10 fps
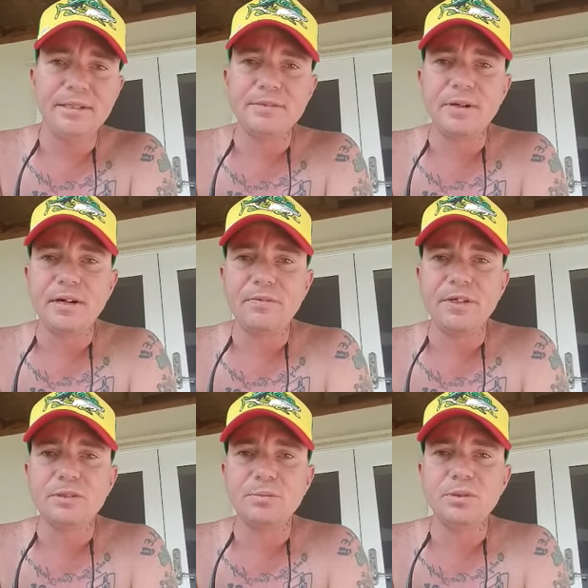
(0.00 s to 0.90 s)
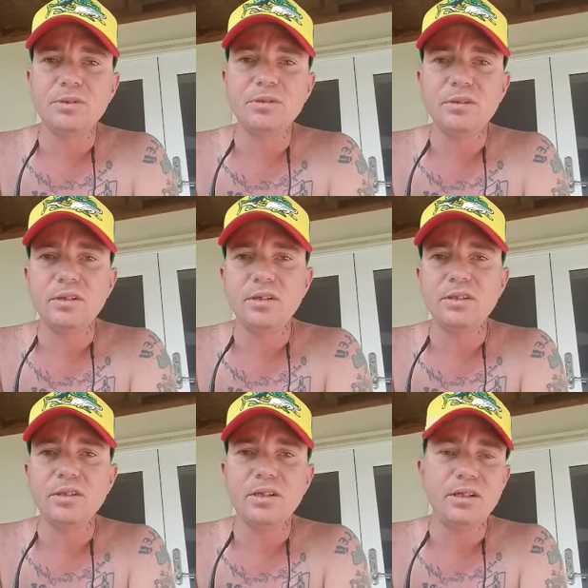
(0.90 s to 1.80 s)
is very visible. You know,
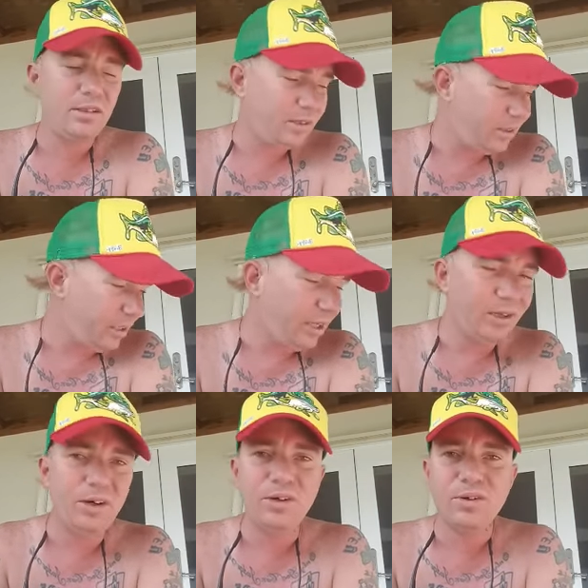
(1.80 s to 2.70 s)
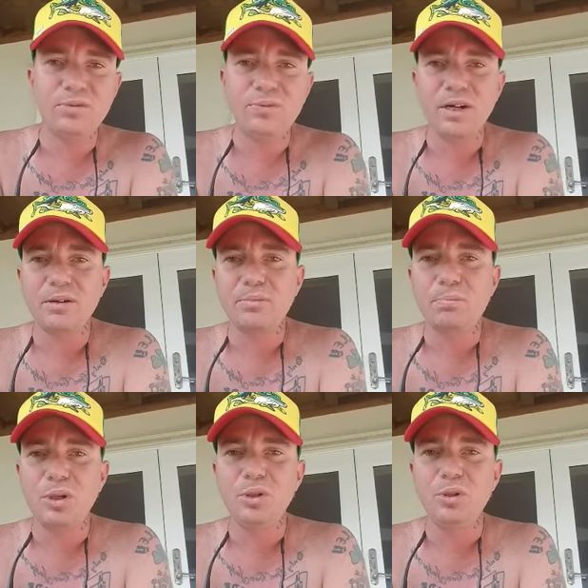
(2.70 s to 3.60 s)
it's yellow or fucking
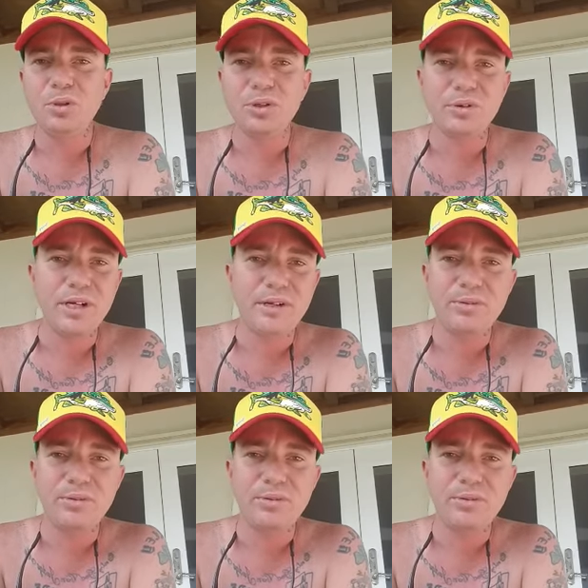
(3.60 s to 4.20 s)
blue or green,